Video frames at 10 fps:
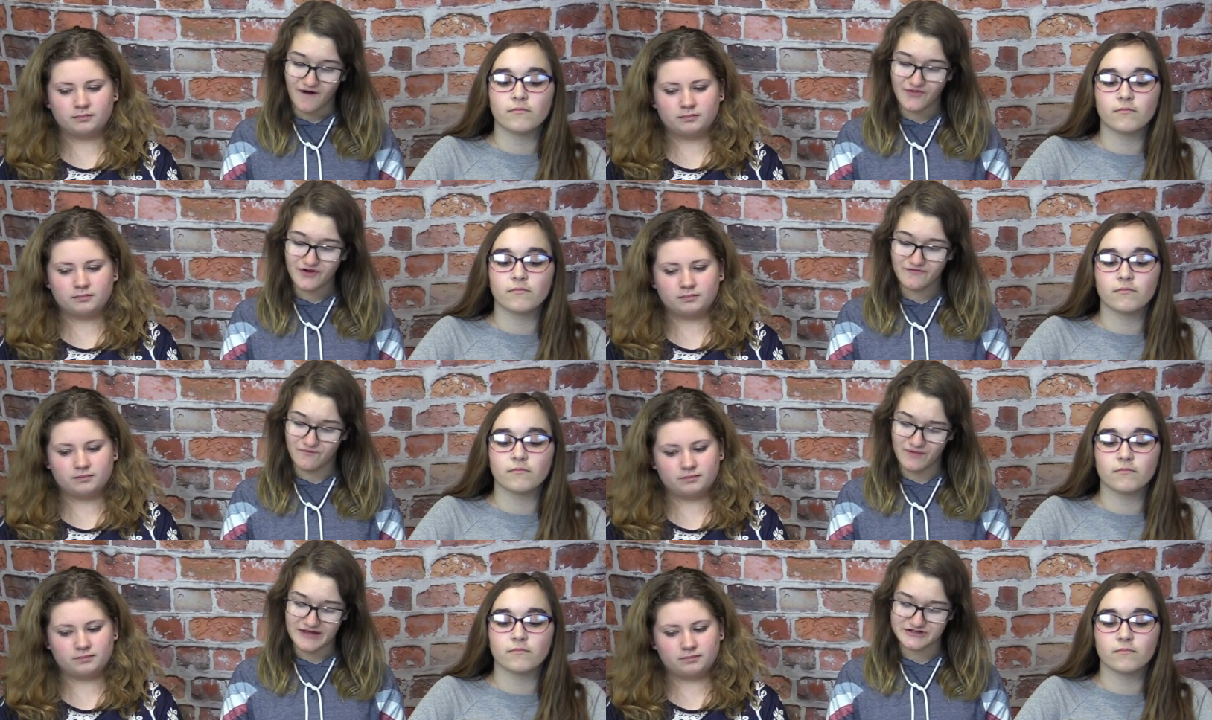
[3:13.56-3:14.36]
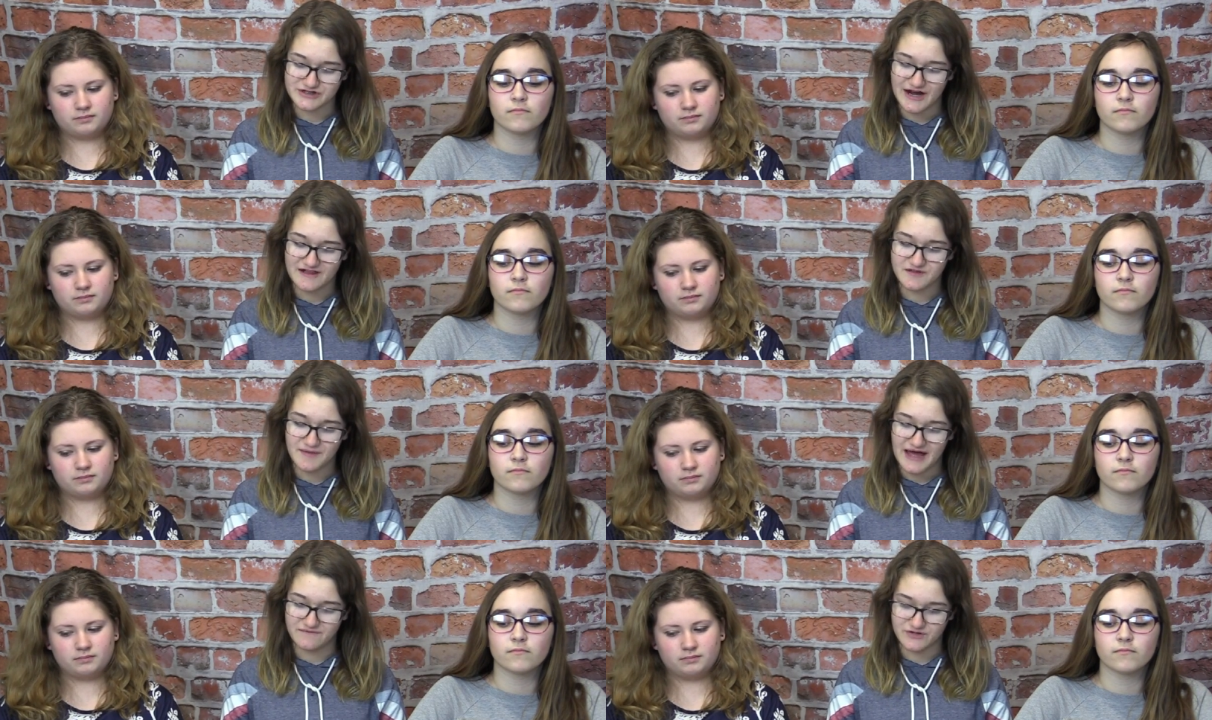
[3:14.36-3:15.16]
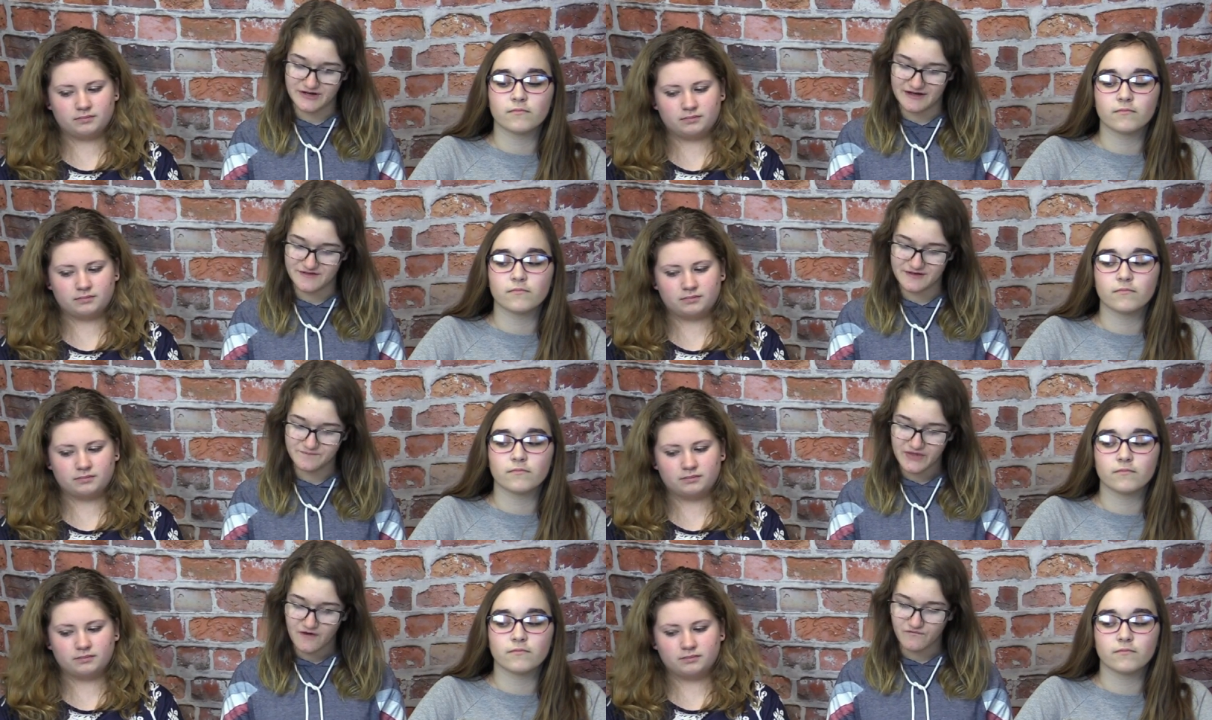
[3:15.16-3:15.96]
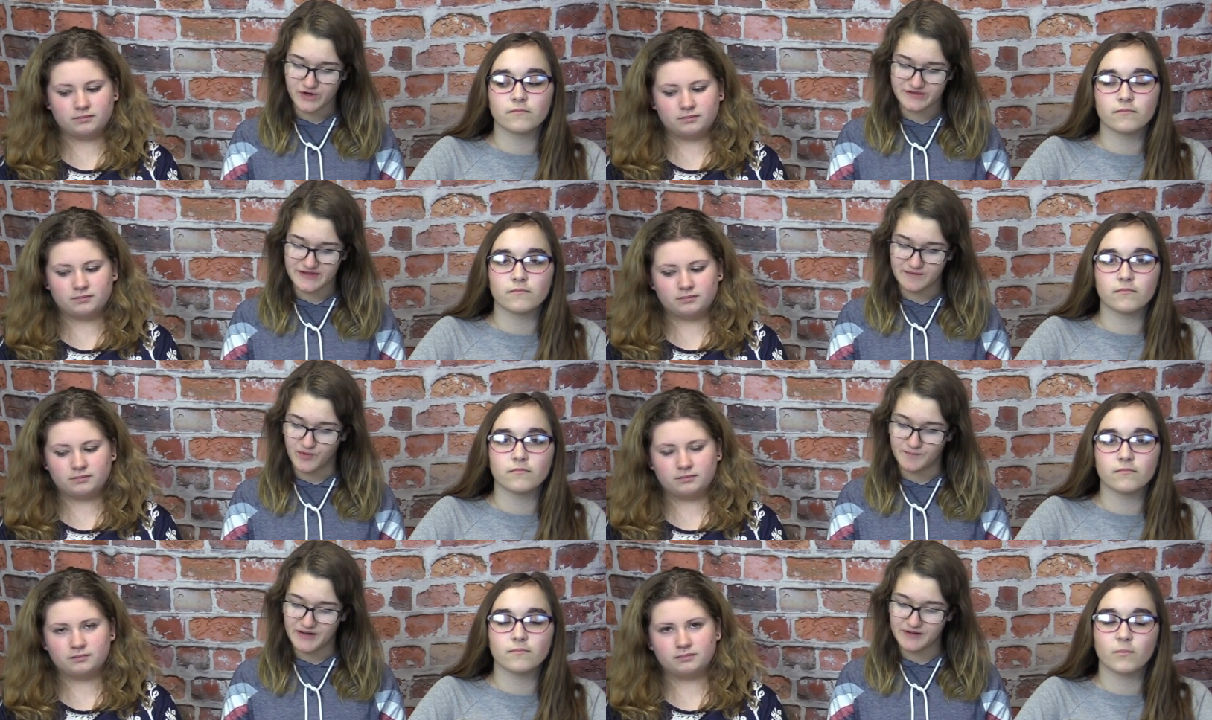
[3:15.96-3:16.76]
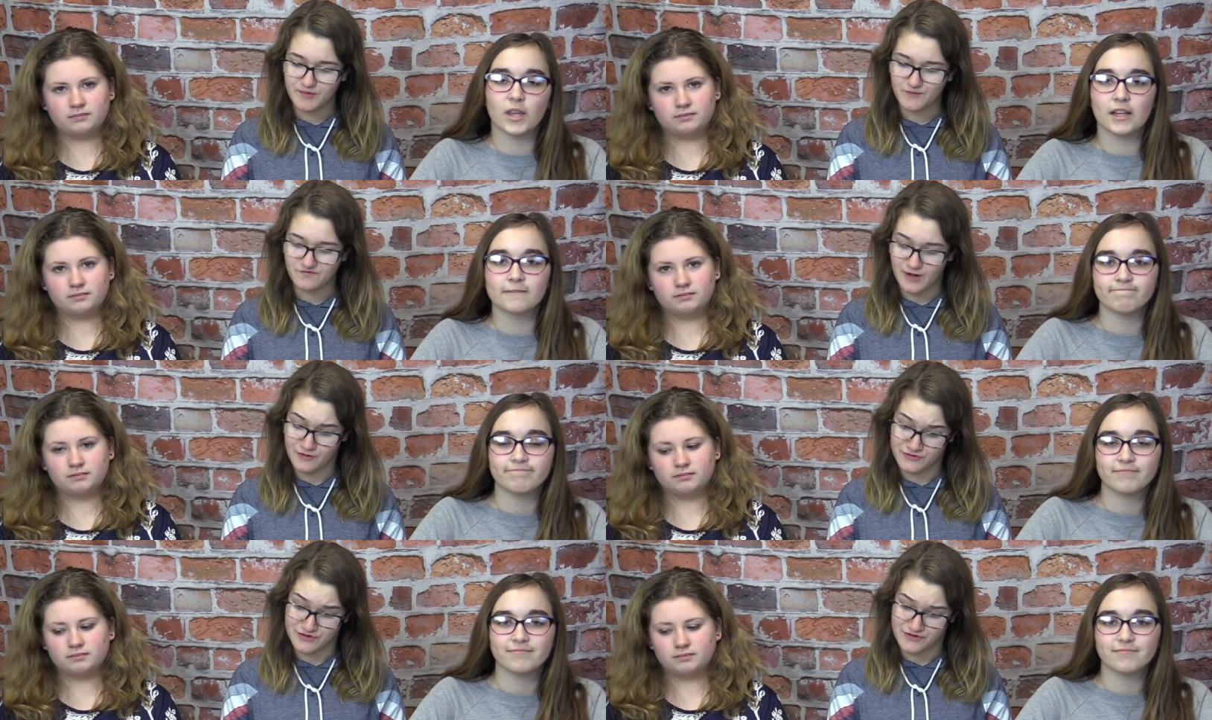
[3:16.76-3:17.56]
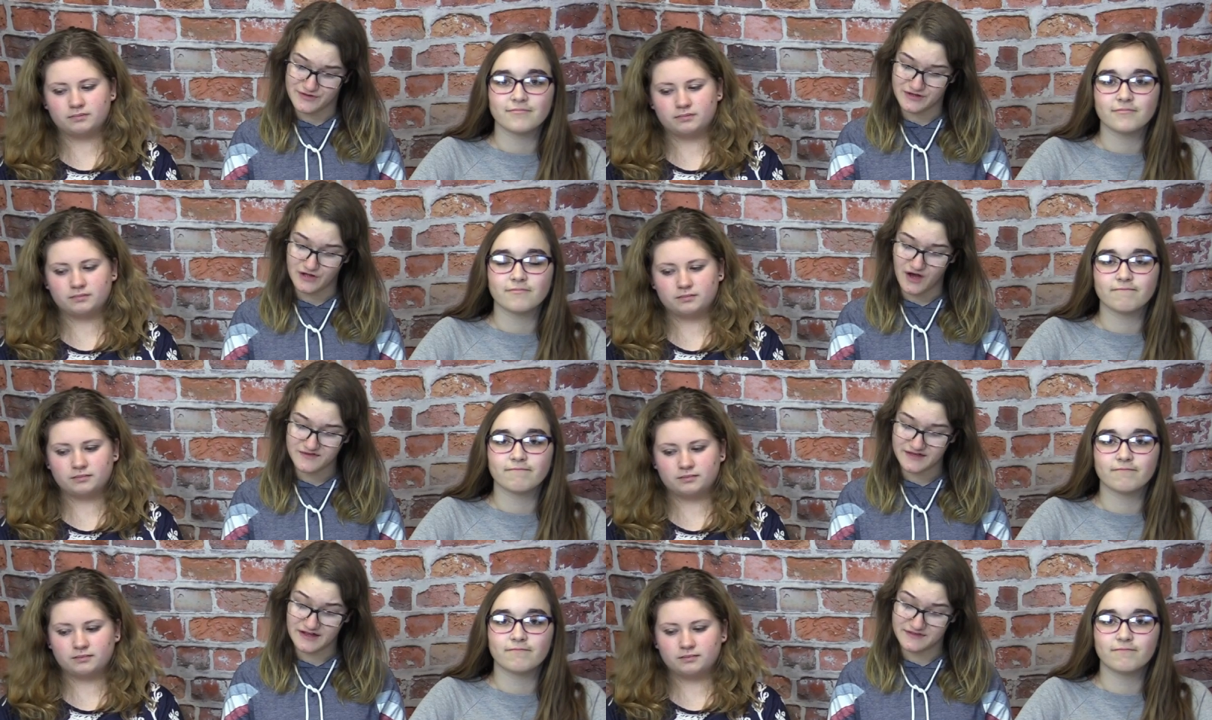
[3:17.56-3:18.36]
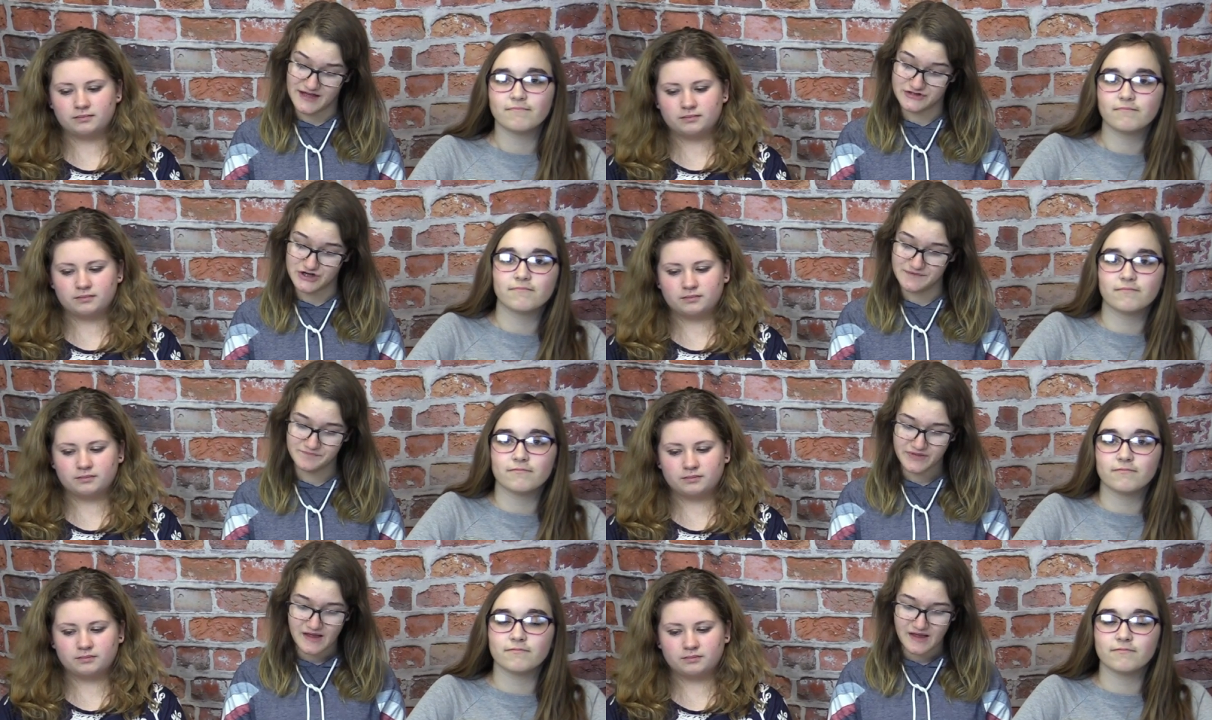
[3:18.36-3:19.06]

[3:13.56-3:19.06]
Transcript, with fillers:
Speaker 1: Although Fleischer had some advertising, for example, Betty Boop posters, clocks, etc.,